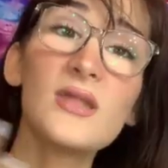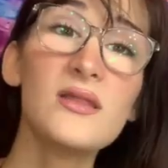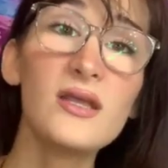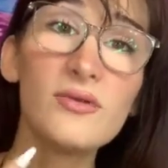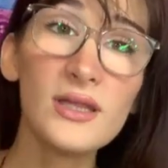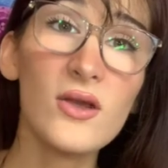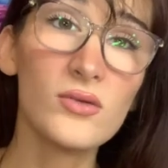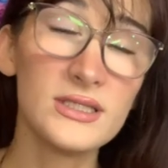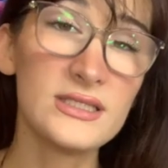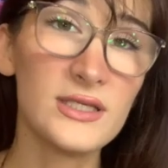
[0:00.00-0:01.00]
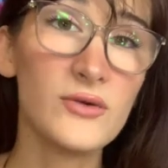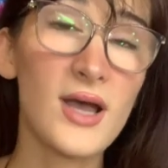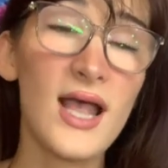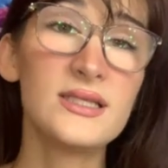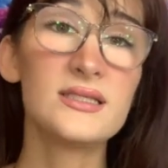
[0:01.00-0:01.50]
And they really only see you
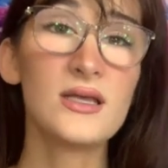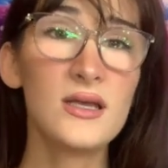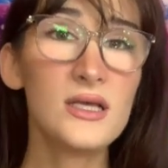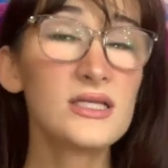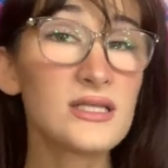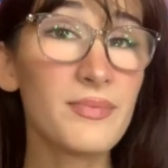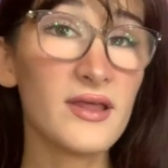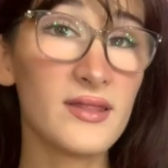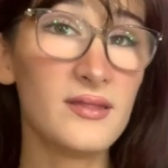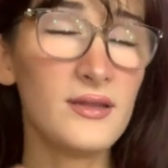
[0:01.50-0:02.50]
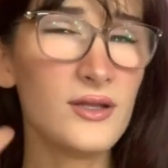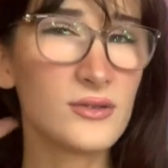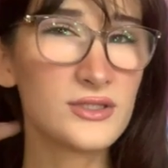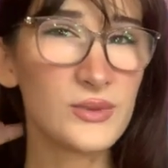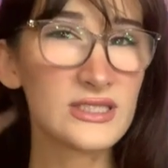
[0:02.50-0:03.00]
as something, you know,
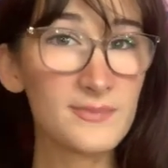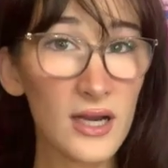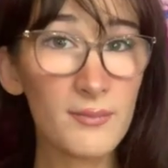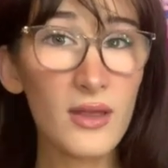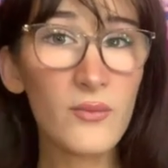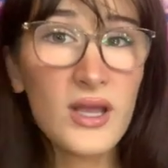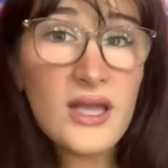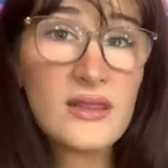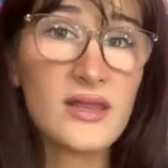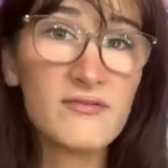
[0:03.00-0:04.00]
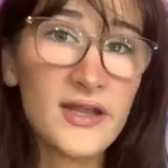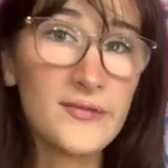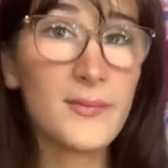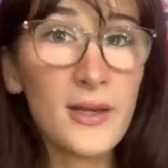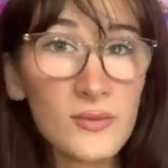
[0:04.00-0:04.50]
to experiment with. They've
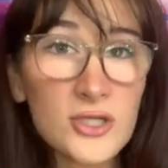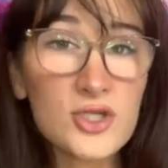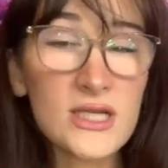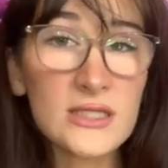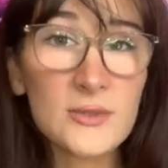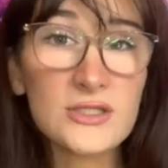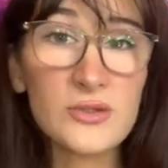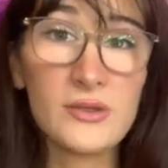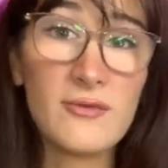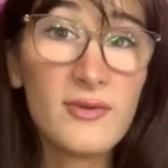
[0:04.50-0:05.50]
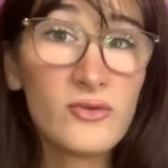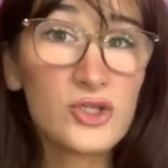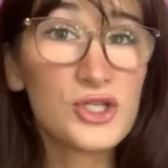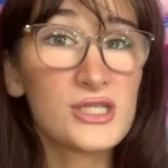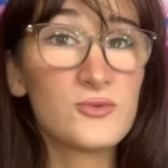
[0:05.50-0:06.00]
never been with a trans person and they've been with
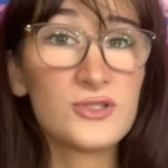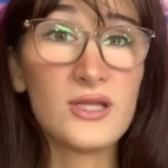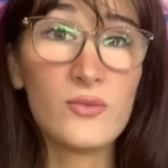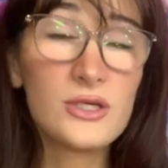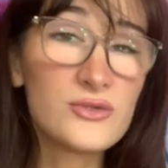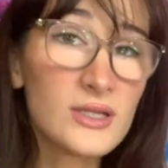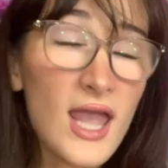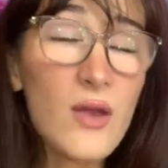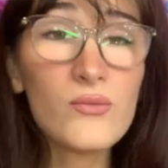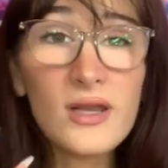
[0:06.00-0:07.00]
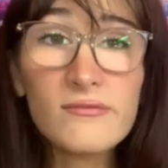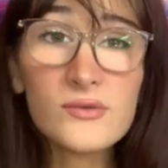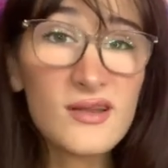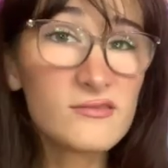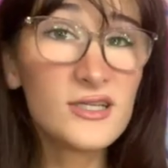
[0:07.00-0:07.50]
a person, they want to do it again, whatever,
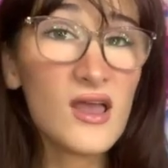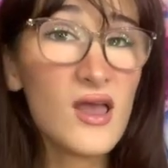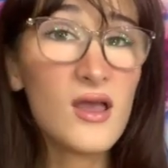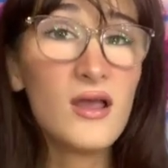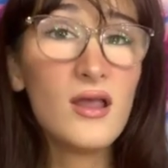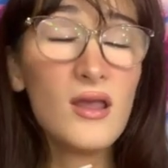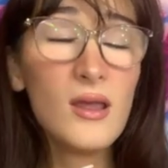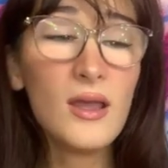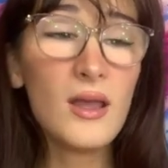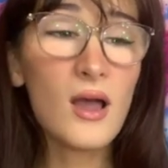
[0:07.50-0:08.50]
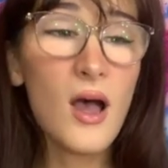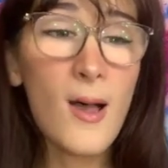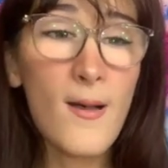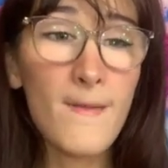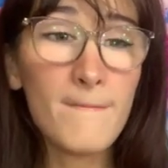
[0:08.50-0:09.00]
whatever.
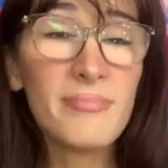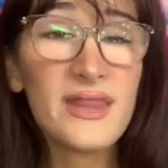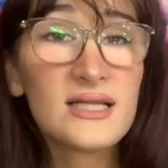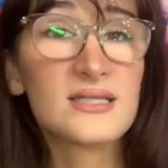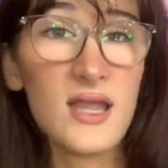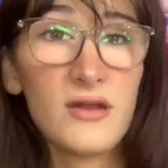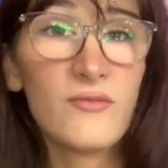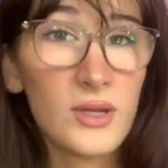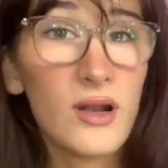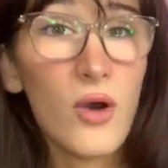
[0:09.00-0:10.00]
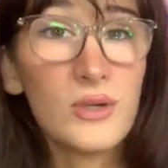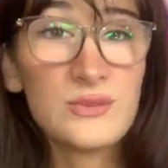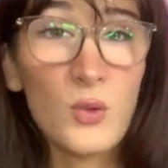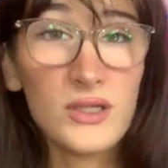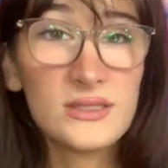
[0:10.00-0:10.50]
Um, that's kind of what it always
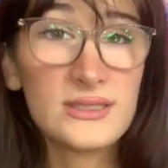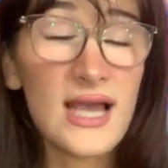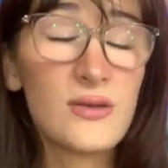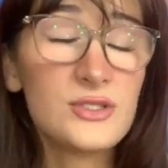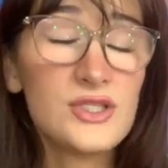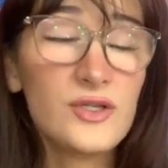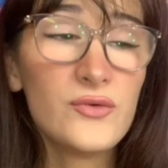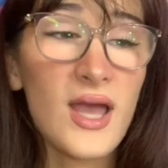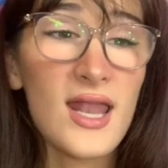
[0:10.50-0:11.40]
boils down to.